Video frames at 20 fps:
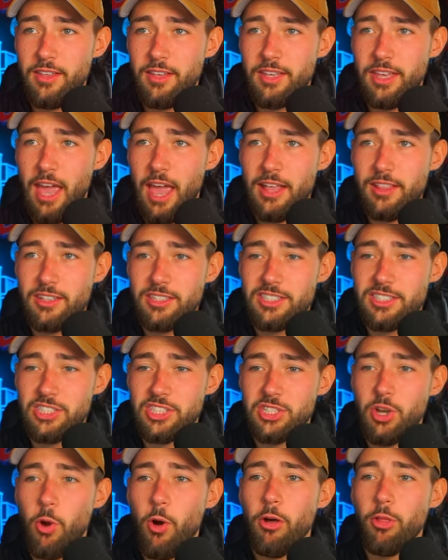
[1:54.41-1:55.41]
Okay, let's
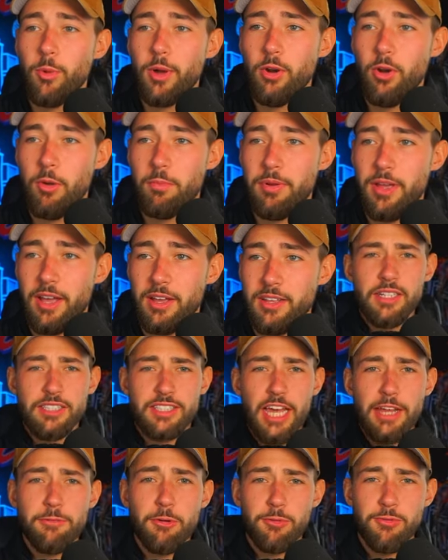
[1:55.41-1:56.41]
just go all the way to our pick.
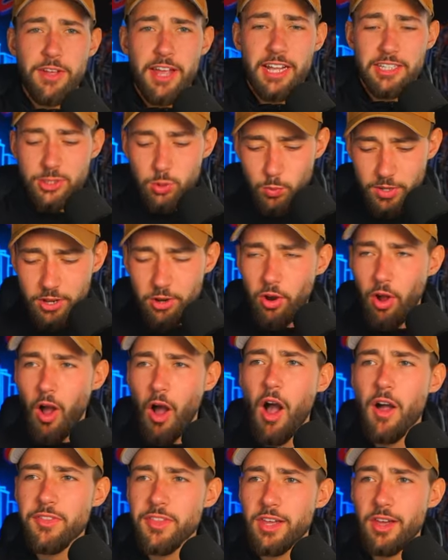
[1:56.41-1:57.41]
Denver fans, we are
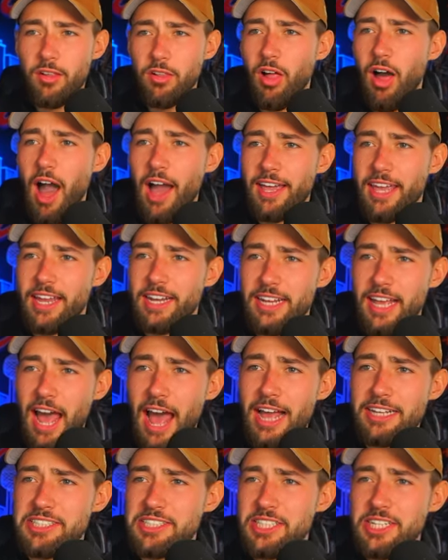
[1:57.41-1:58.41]
on the clock. And
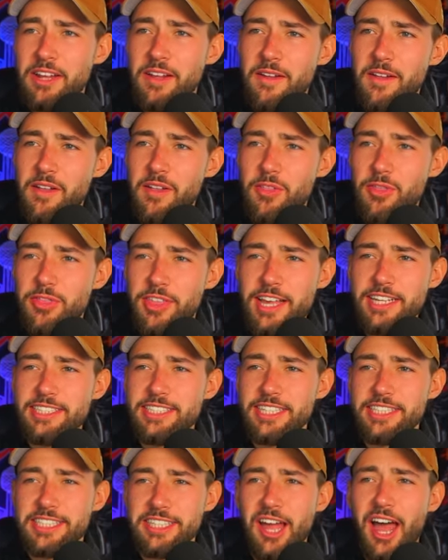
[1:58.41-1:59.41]
guys, this
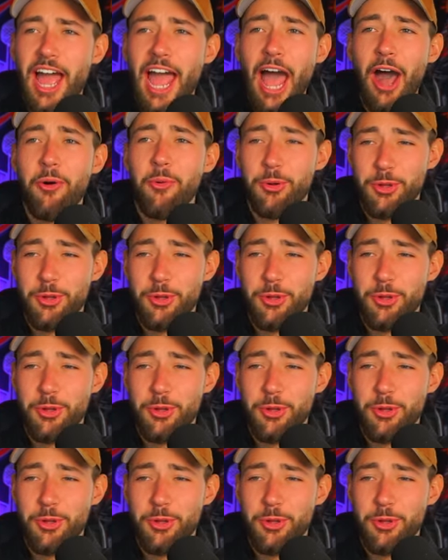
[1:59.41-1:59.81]
is not how it will